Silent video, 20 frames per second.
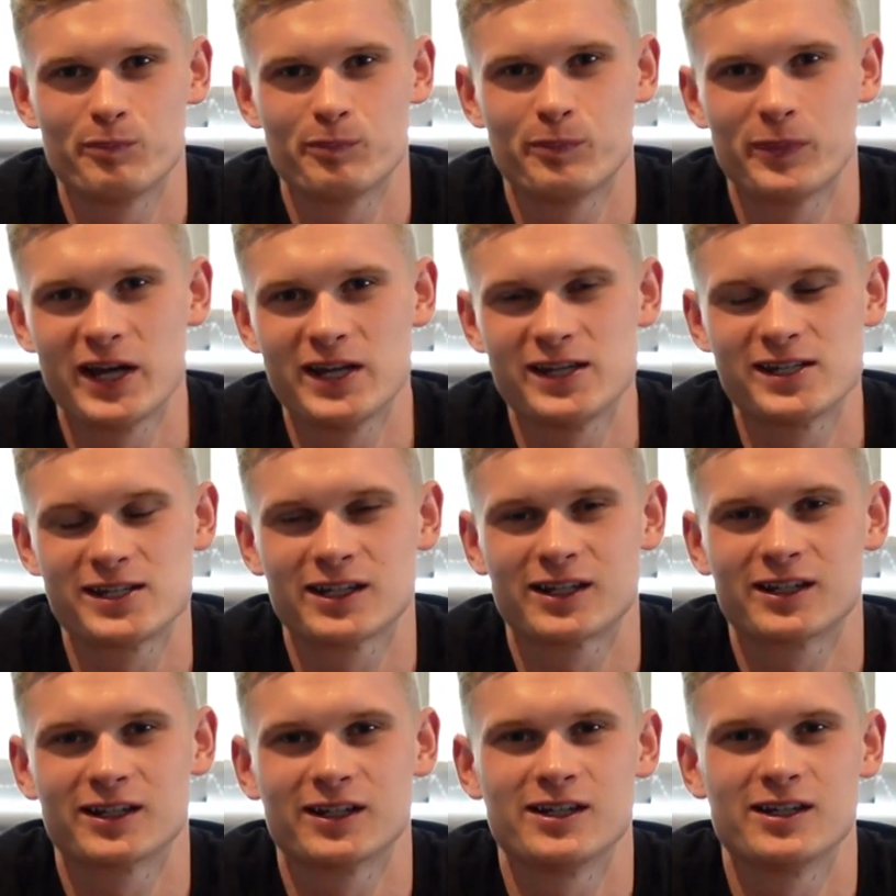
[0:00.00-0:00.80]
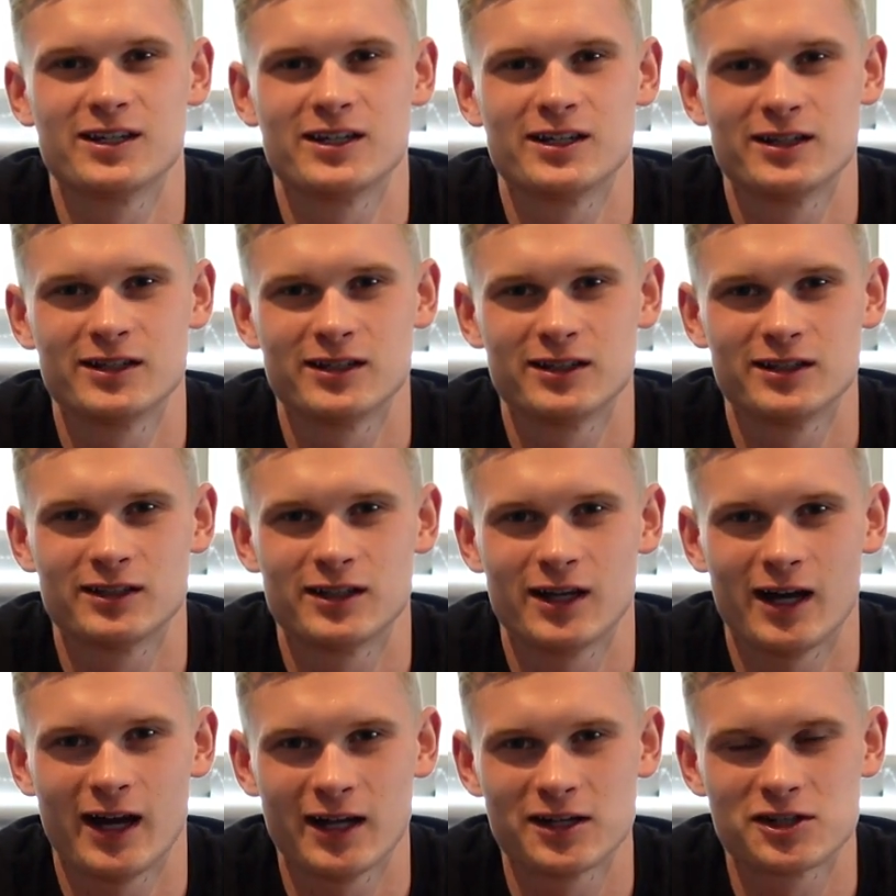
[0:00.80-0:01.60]
Basically,
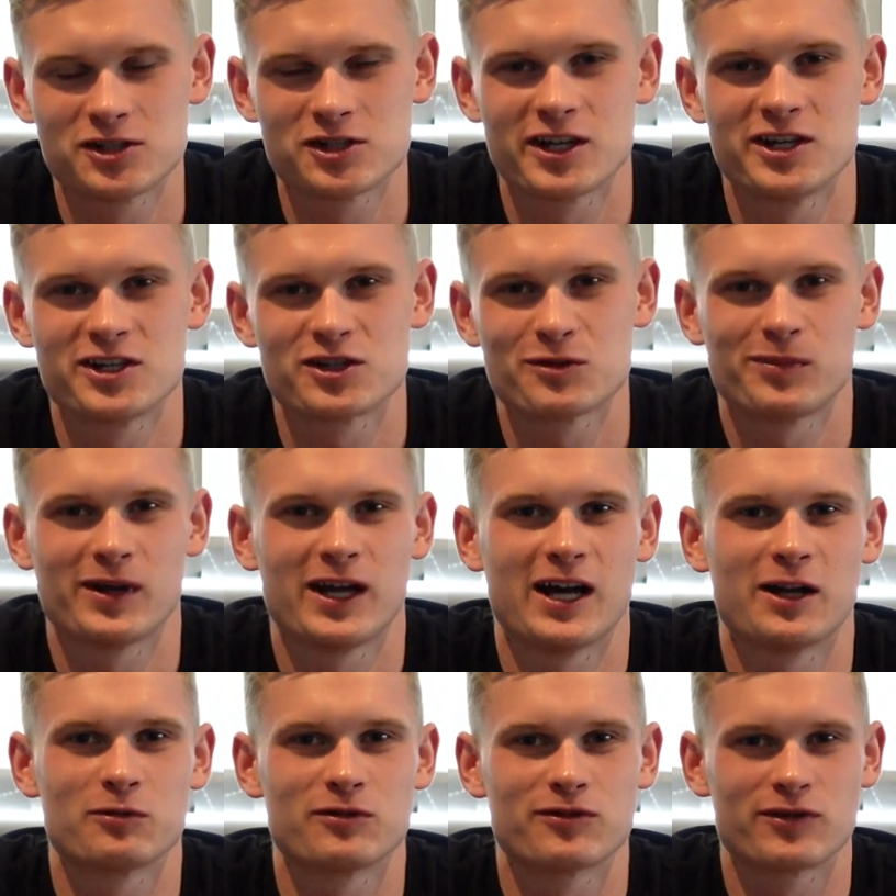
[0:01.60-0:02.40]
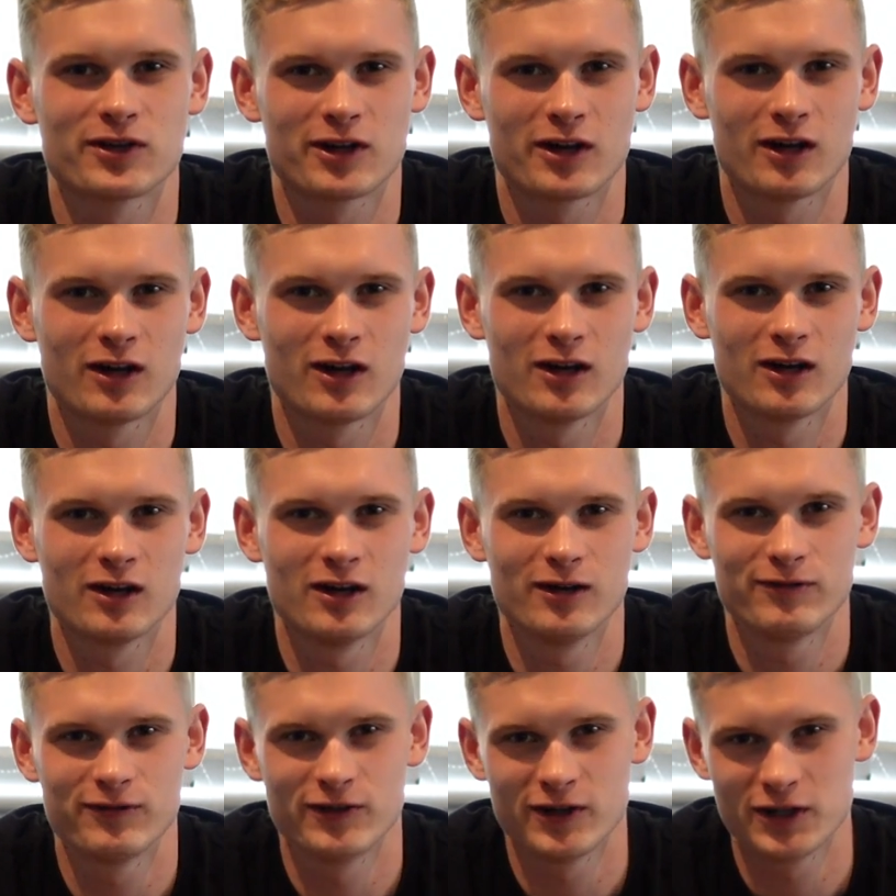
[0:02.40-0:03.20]
had a change of plan with the car.
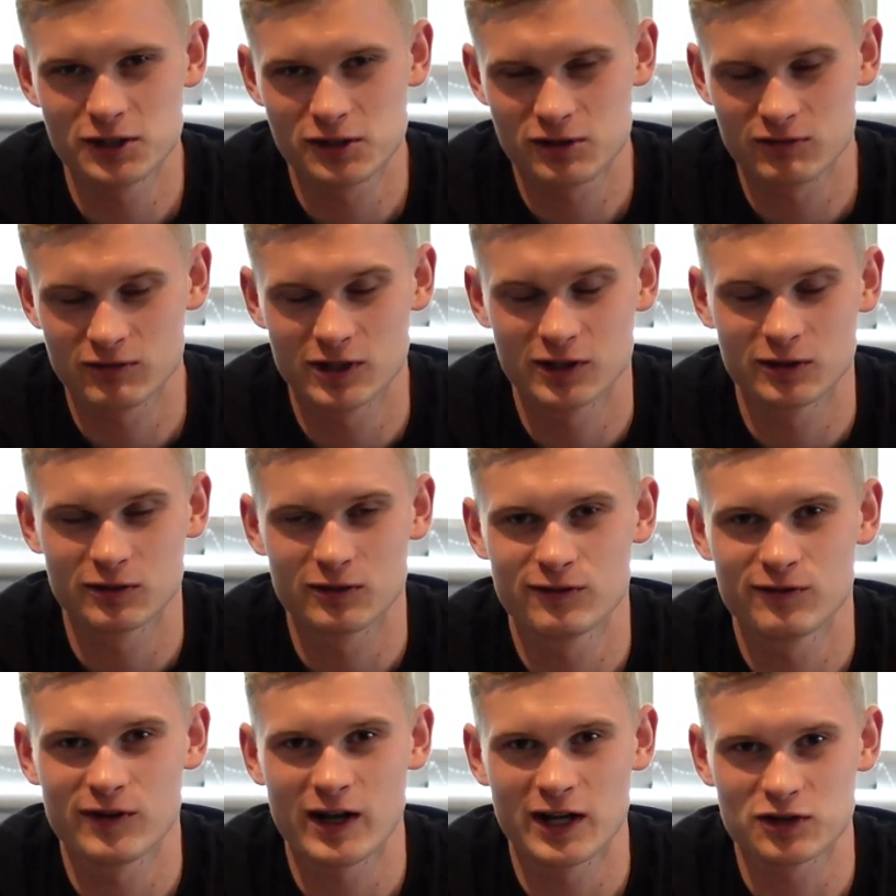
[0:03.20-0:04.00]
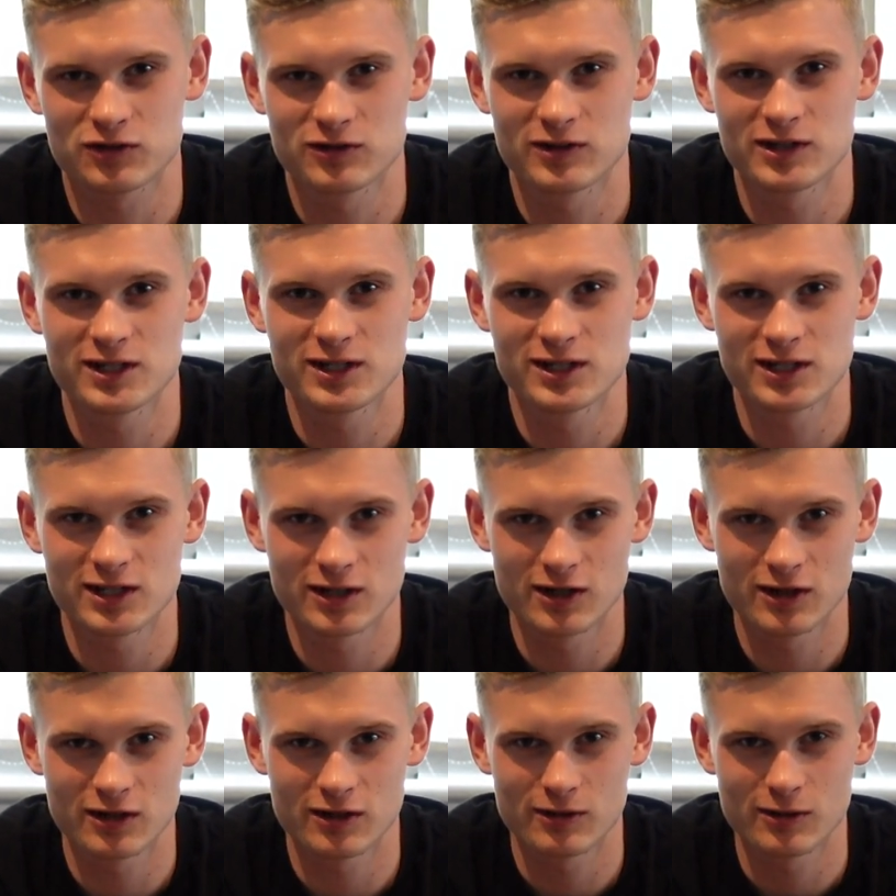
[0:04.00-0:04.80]
At first, we're running on the factory
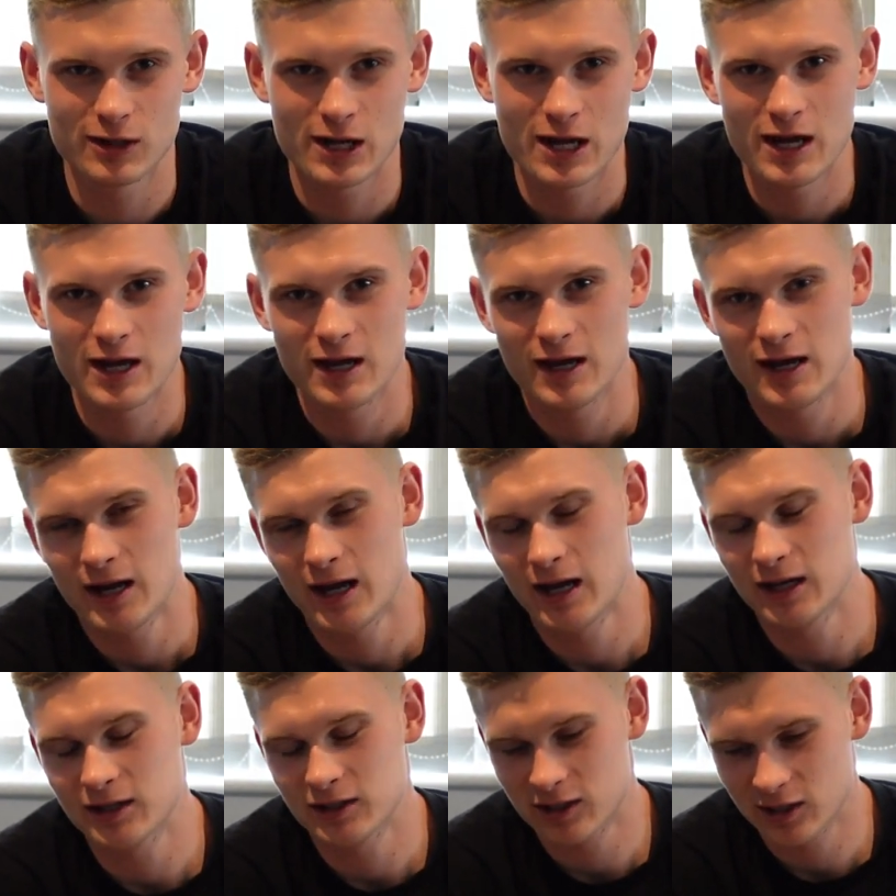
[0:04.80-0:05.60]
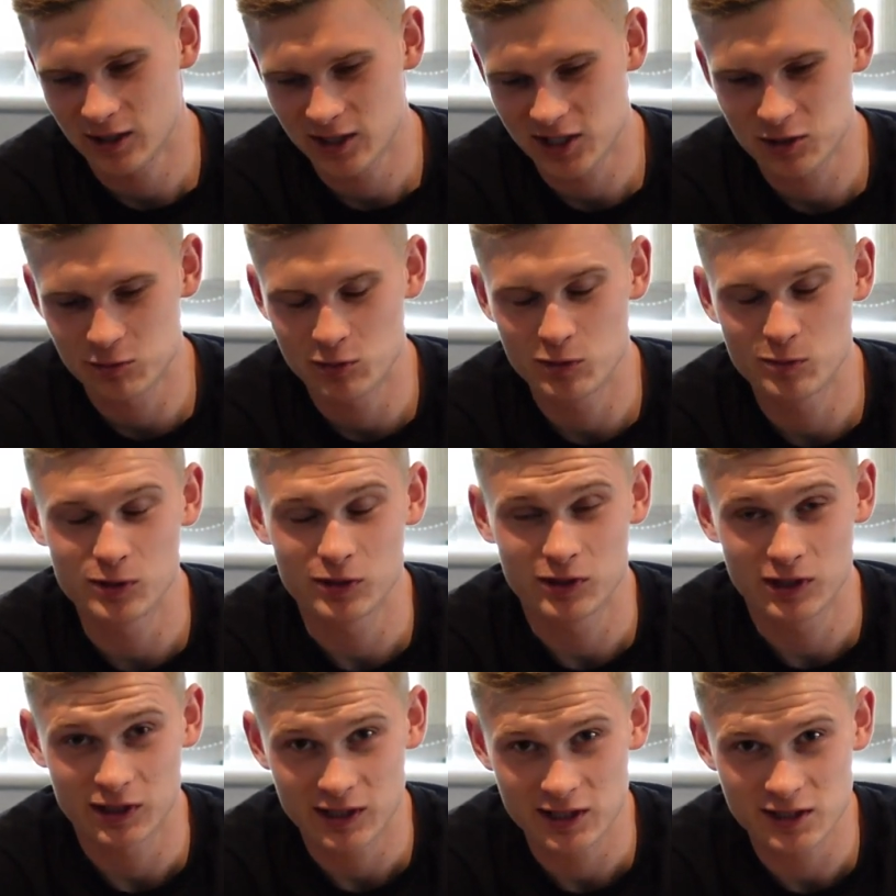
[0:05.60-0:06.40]
ECU. Had a customer
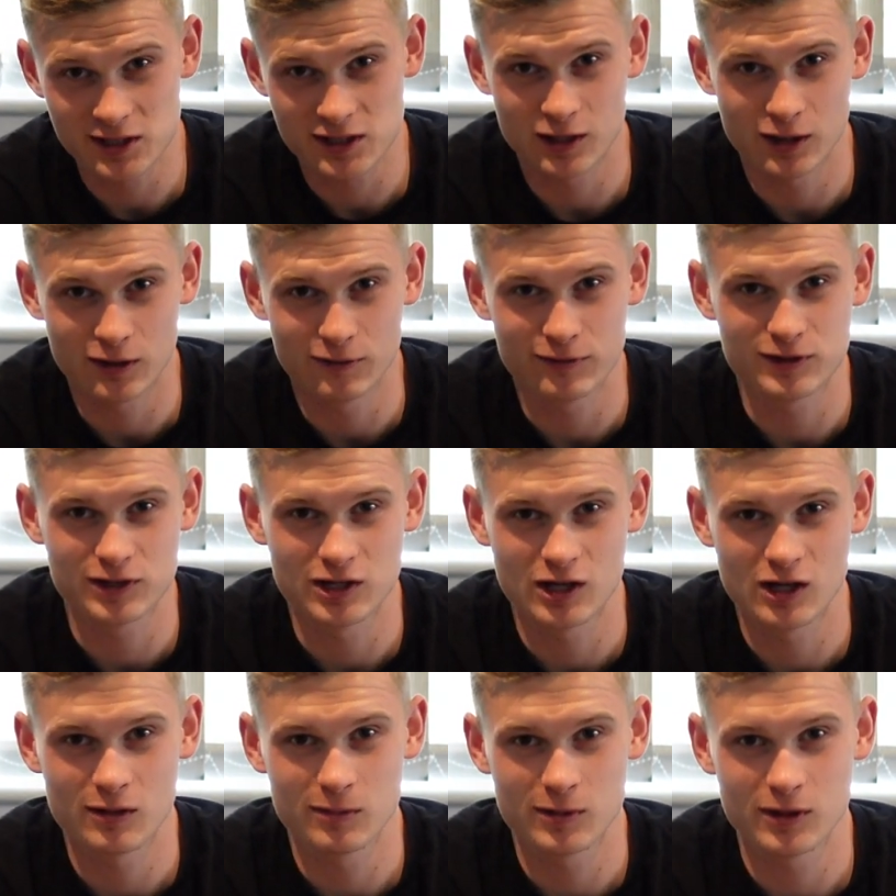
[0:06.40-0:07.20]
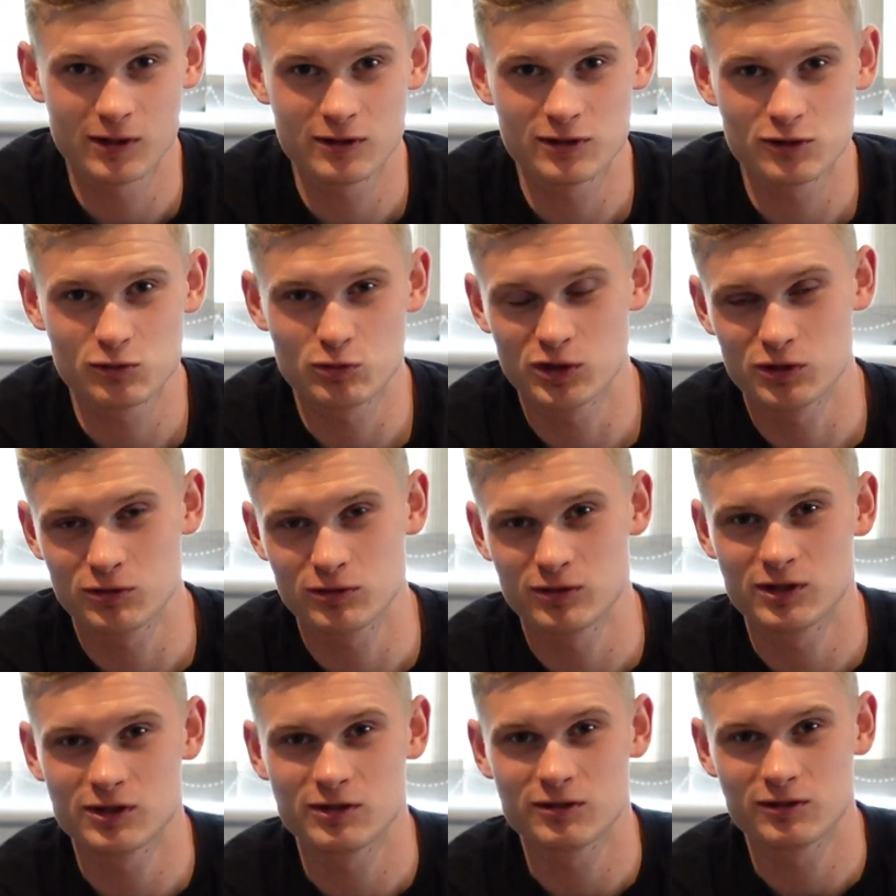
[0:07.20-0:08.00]
booking his car for turbos, which
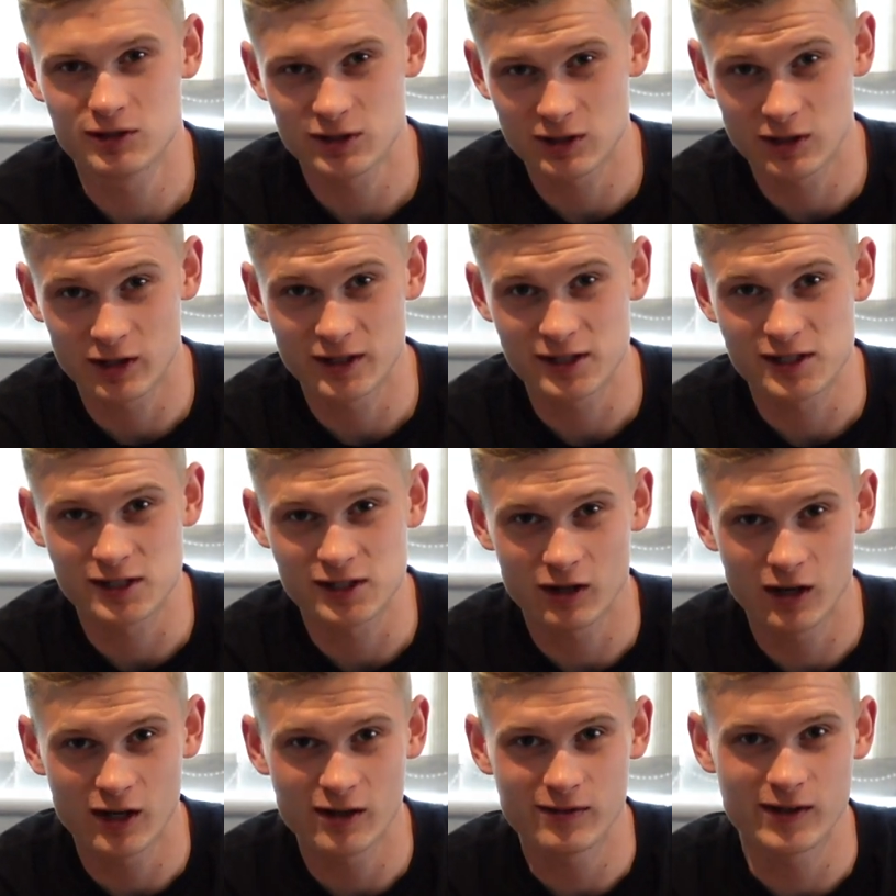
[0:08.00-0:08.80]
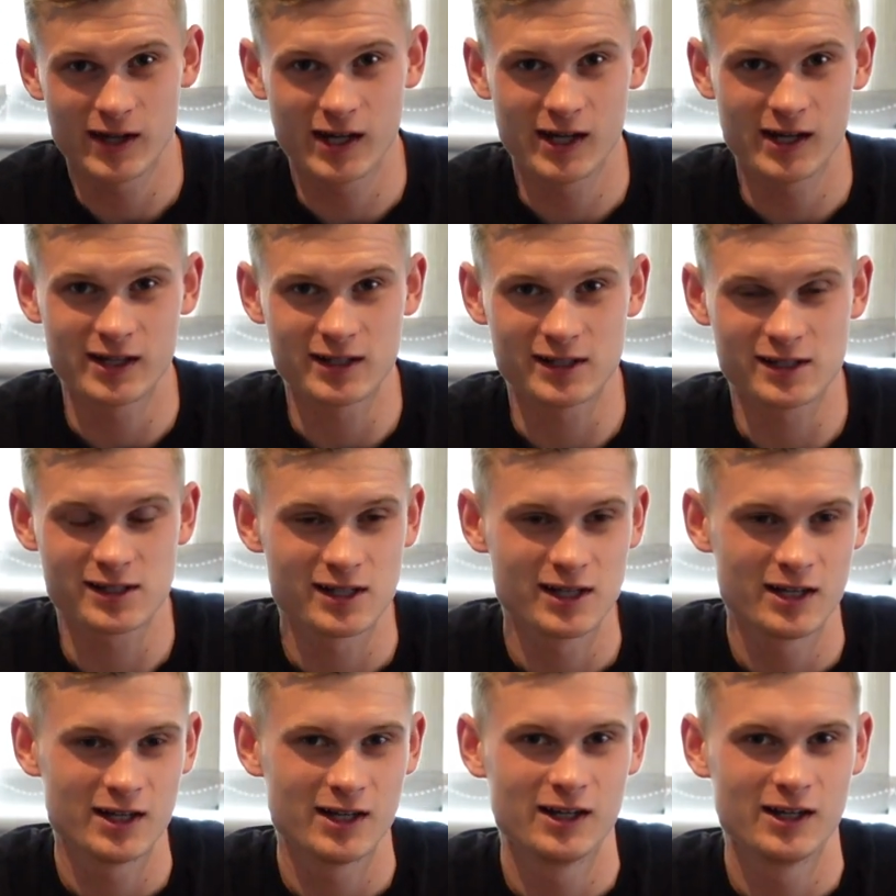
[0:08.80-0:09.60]
would utilise Cyvex.